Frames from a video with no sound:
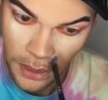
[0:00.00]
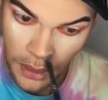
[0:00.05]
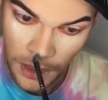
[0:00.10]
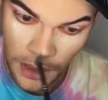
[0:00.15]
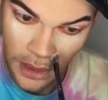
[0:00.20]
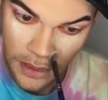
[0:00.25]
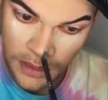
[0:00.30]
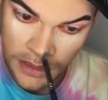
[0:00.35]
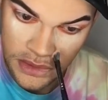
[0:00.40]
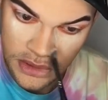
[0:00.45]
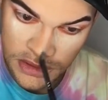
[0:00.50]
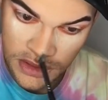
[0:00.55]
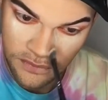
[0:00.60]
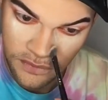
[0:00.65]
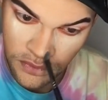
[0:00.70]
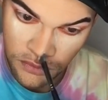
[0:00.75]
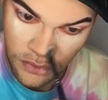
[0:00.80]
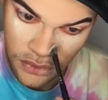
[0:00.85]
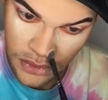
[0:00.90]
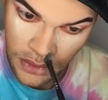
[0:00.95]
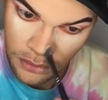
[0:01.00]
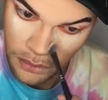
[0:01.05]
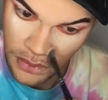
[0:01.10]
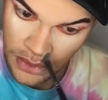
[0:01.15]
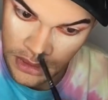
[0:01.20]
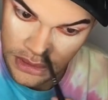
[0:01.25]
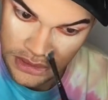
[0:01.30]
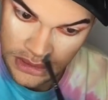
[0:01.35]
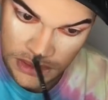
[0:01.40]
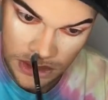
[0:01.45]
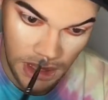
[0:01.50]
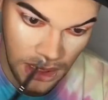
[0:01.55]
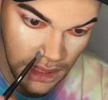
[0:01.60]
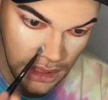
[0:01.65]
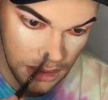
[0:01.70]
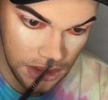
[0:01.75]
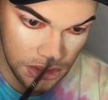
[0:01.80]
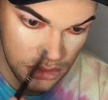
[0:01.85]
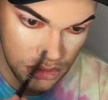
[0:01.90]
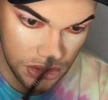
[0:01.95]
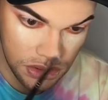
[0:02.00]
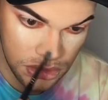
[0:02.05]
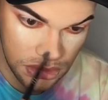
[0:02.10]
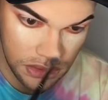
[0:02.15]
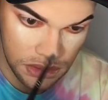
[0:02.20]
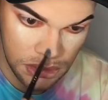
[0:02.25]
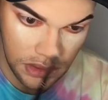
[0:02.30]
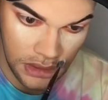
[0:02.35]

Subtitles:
And this is if you really want it snatched.